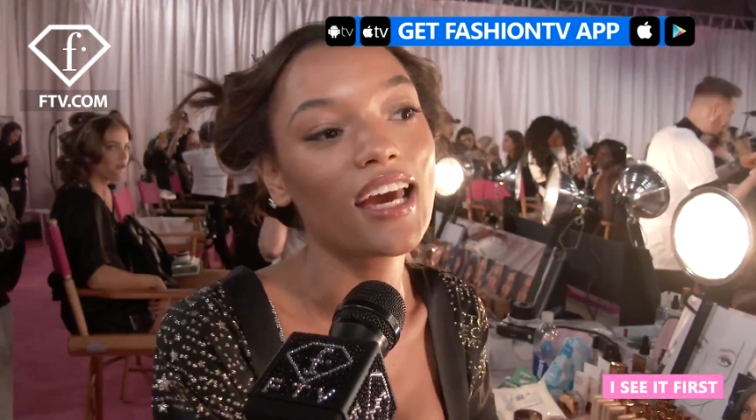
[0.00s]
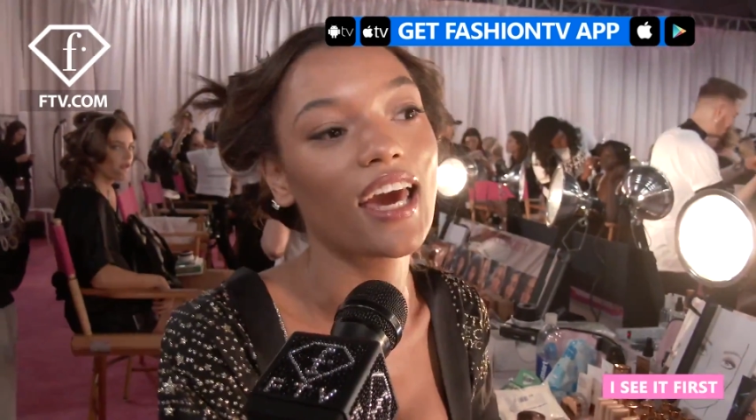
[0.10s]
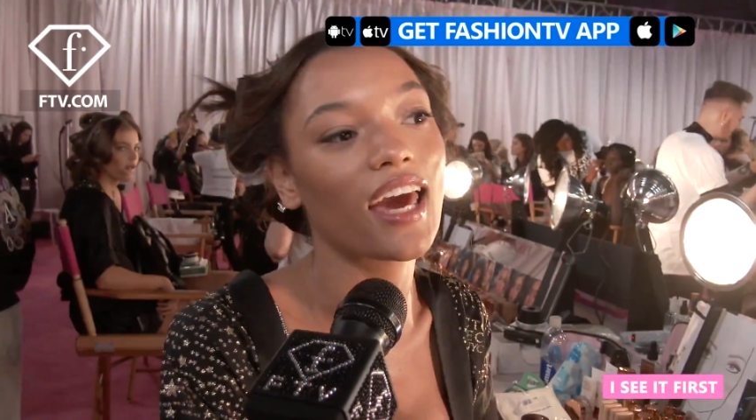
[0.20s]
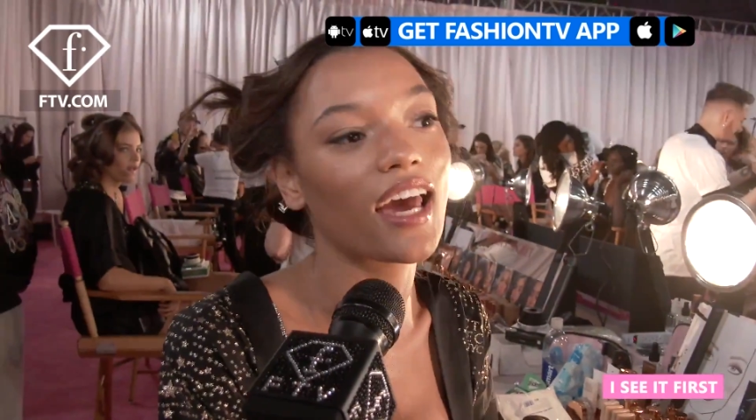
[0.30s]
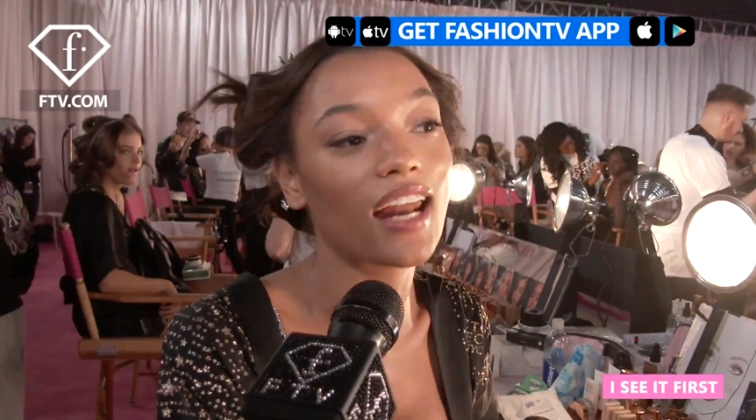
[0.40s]

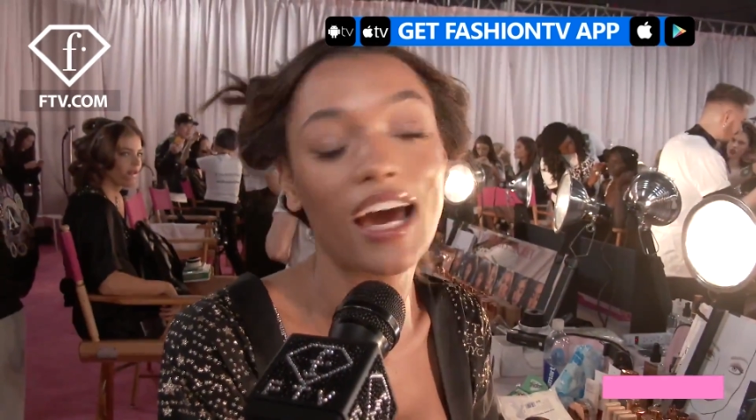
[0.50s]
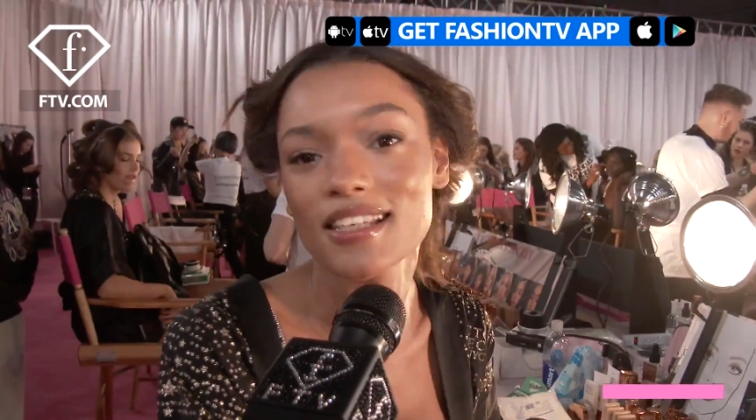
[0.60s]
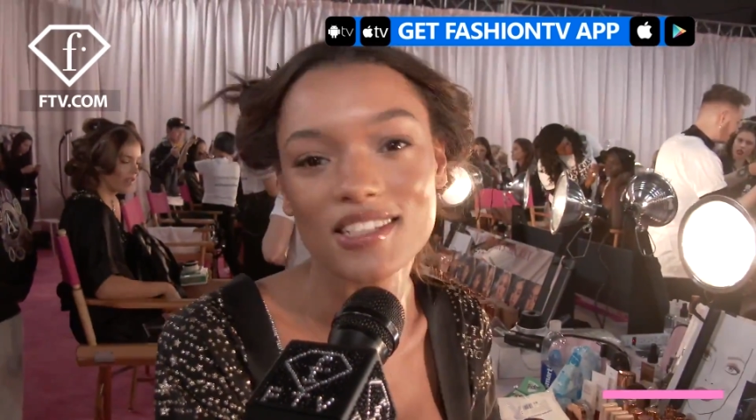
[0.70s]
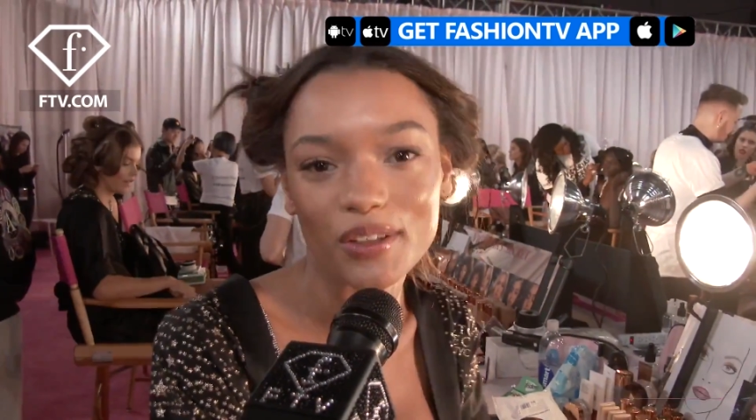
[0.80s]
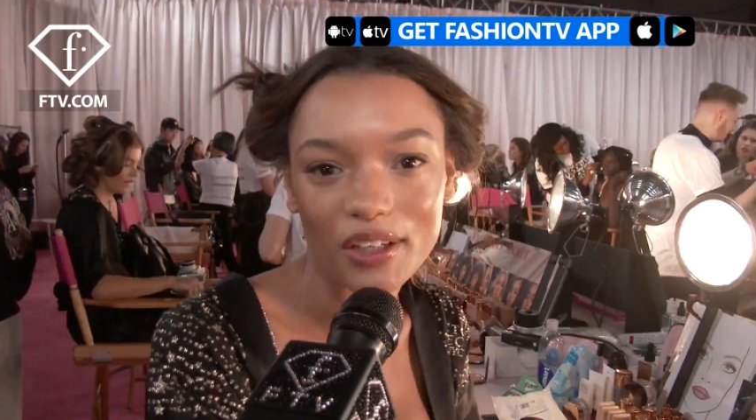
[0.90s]
and I
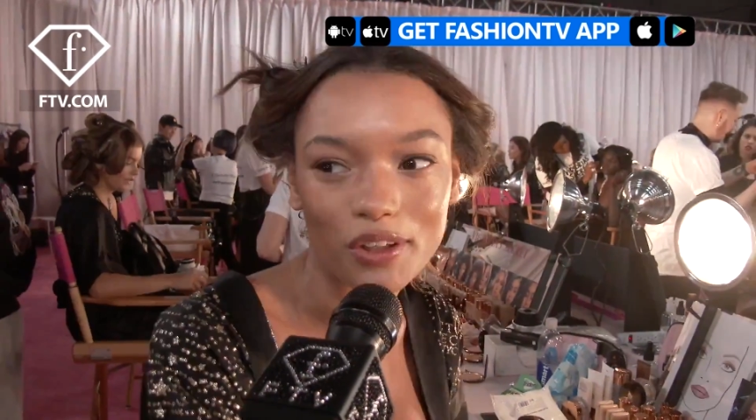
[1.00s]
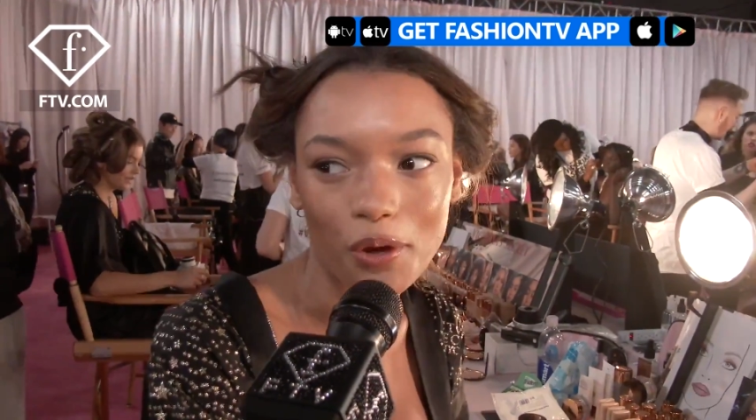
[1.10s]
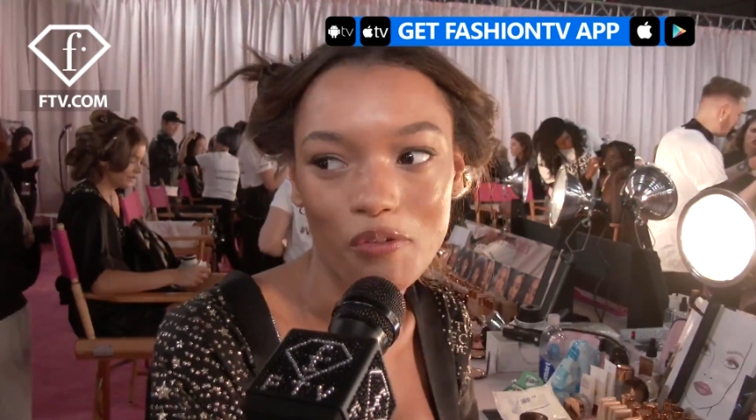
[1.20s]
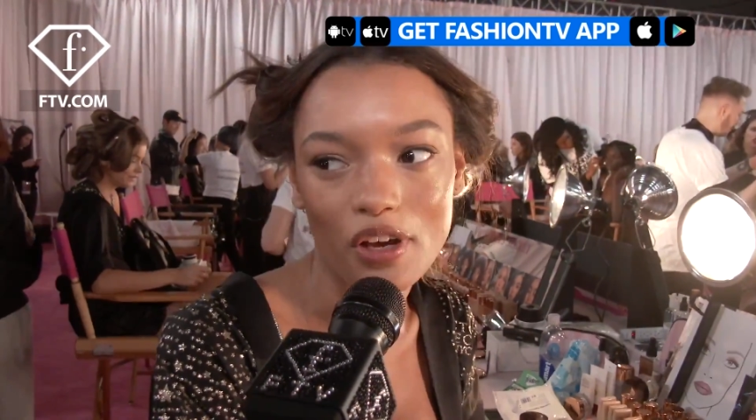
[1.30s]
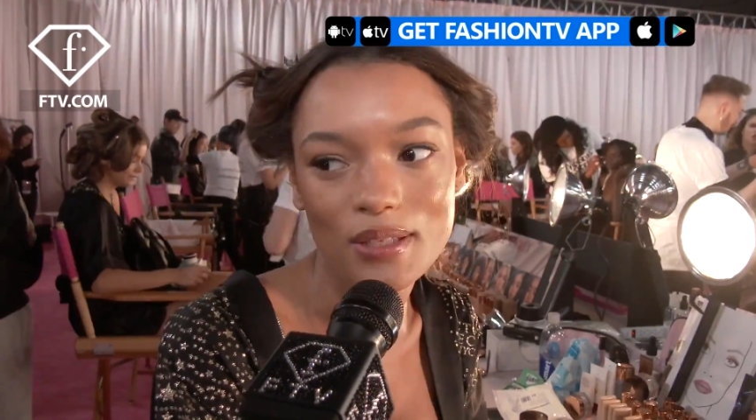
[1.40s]
still get
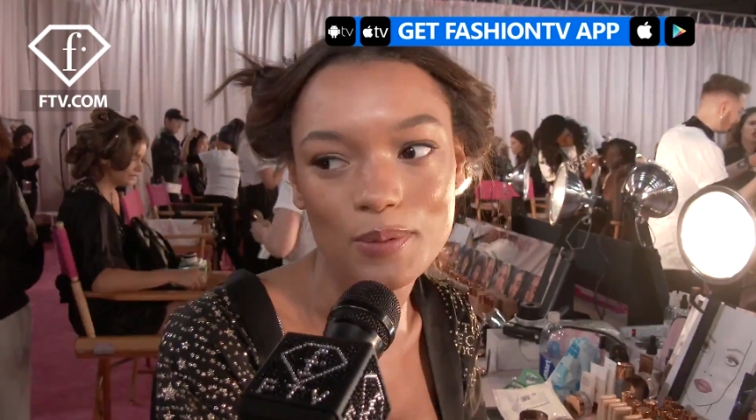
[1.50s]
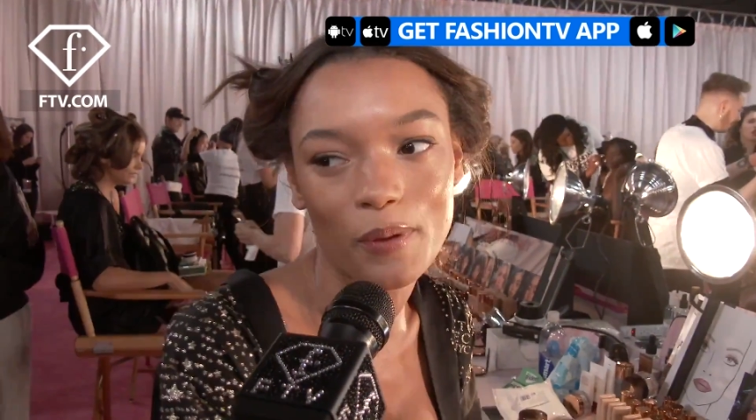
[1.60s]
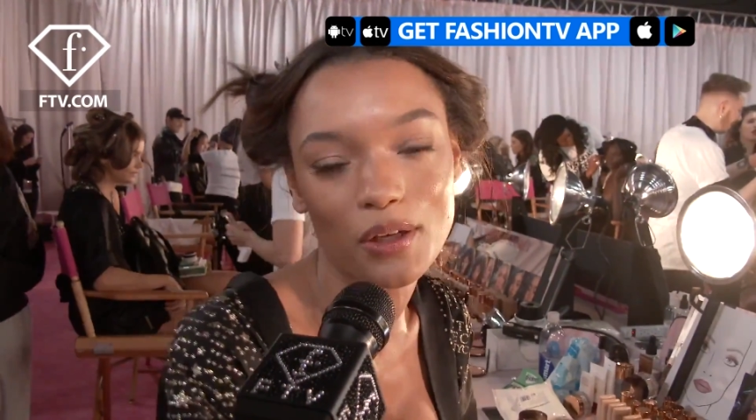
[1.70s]
nervous, but